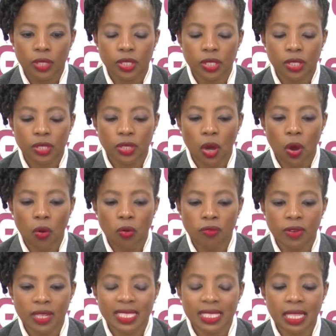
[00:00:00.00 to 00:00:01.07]
which is
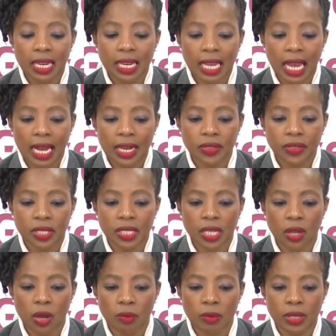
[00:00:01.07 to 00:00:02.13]
over 300
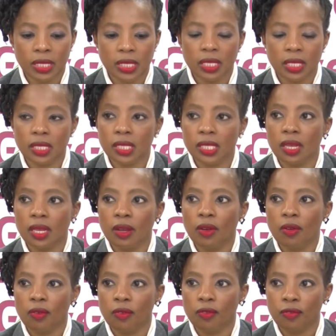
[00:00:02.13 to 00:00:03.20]
kilometers
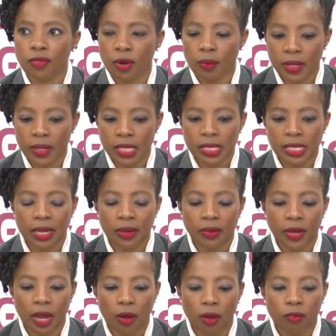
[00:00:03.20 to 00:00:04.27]
from this
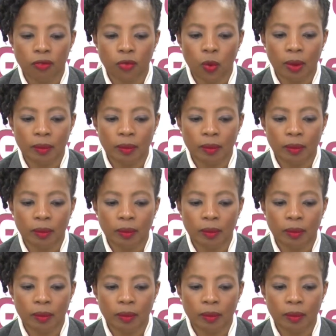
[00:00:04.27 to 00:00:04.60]
area of